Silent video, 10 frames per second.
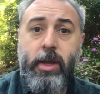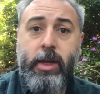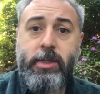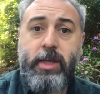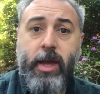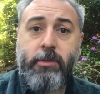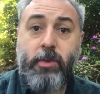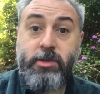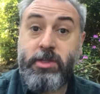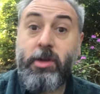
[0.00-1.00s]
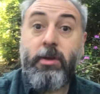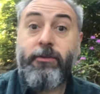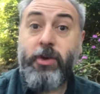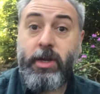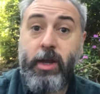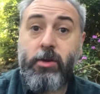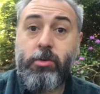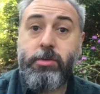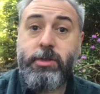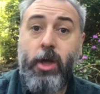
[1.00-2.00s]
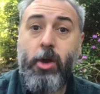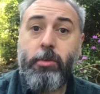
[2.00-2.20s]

is that whilst it's only a 3-day course,